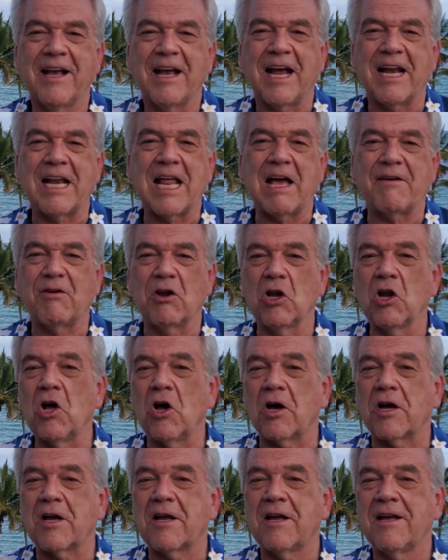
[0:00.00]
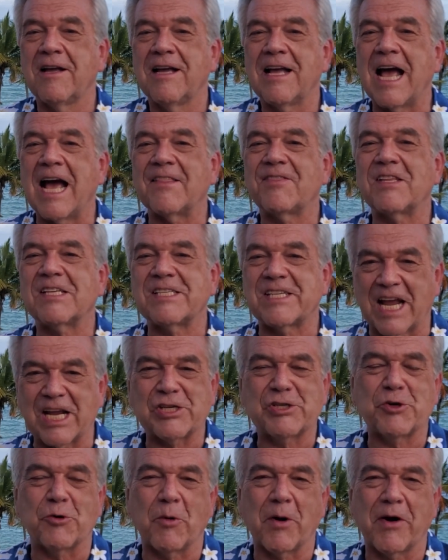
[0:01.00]
and have a look at the
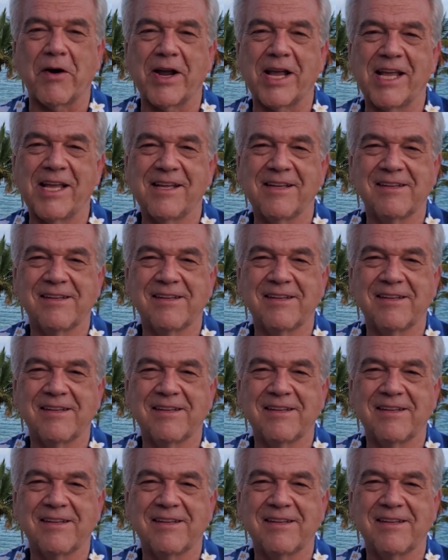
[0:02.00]
sanctuary?